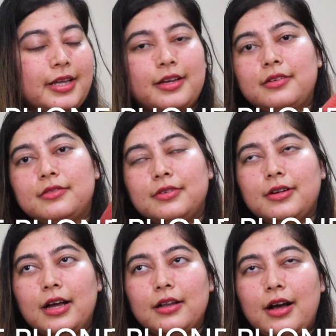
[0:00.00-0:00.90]
like a
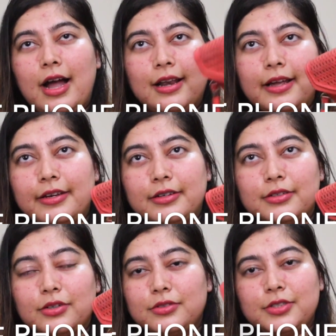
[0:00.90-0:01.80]

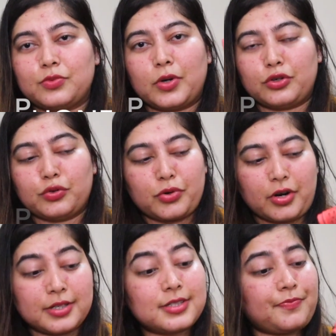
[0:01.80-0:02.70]
eyeliner or just one or two
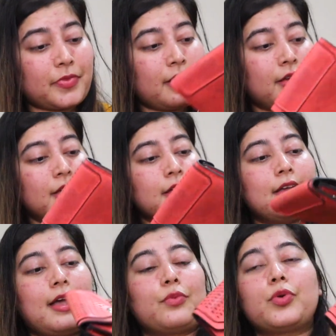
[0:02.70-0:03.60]
products.
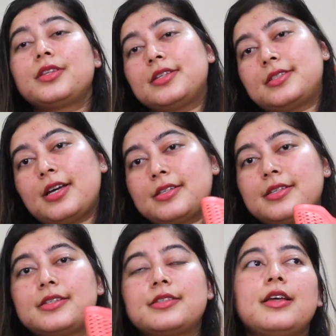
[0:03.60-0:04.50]
And what this does
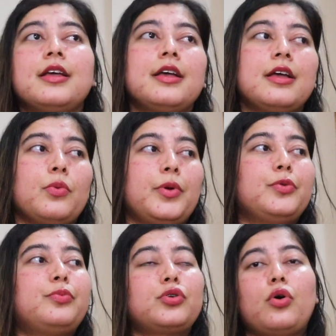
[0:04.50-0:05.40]
is, when
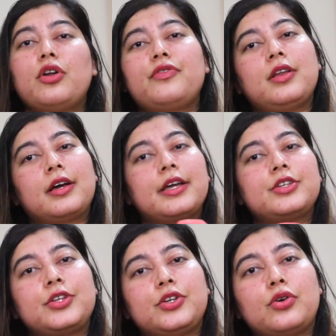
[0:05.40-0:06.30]
you put all of your
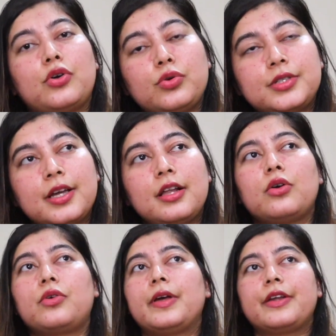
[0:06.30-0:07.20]
luggage in your hotel
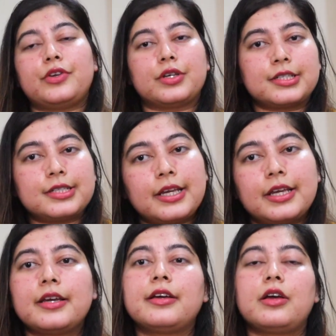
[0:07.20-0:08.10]
or wherever you're
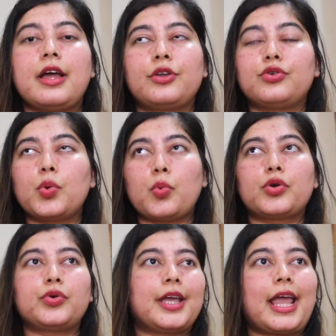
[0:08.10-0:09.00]
staying and you don't
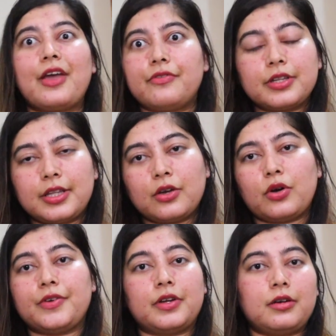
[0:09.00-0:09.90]
want to take everything
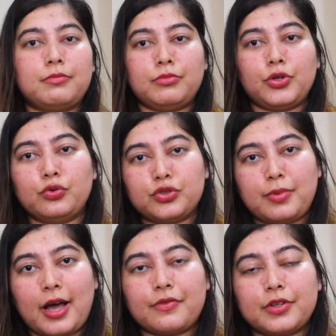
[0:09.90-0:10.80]
or even a huge
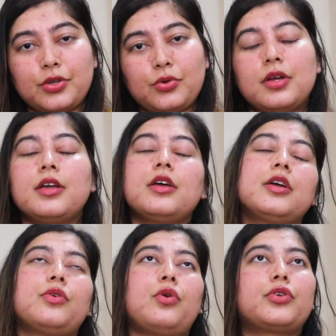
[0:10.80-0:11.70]
bag with you,
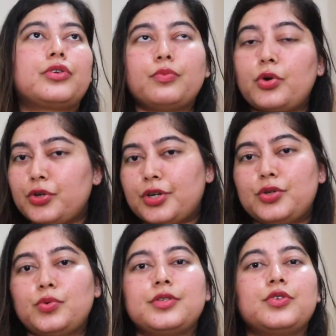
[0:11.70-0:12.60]
what you can
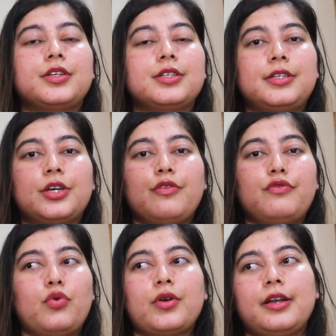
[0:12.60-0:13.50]
do is you can just take your
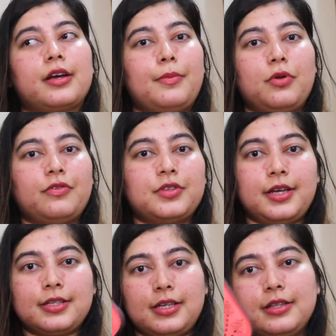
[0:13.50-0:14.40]
phone and a couple of
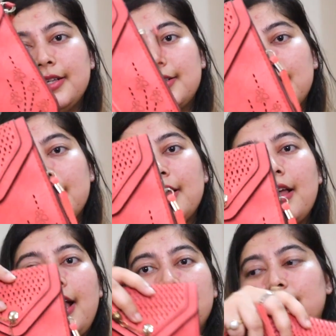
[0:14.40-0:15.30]
things in this
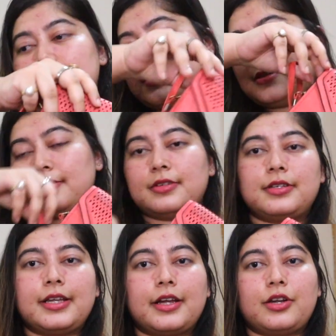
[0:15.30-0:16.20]
and just
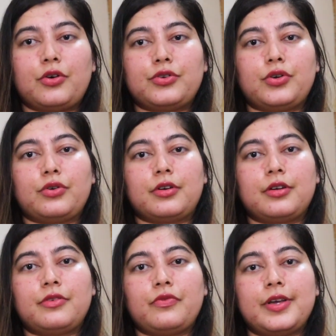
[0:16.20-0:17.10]
take it around your
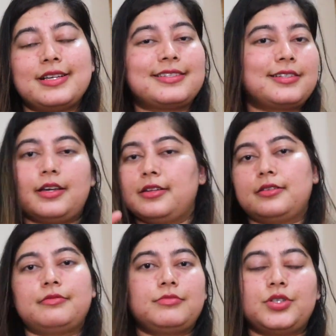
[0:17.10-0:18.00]
waist
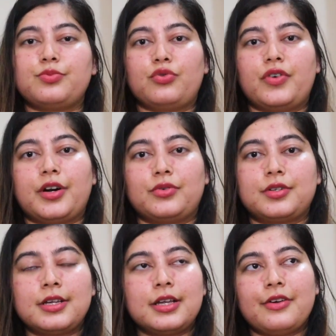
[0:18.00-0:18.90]
and just move
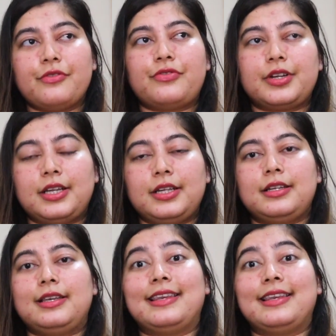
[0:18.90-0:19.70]
around freely,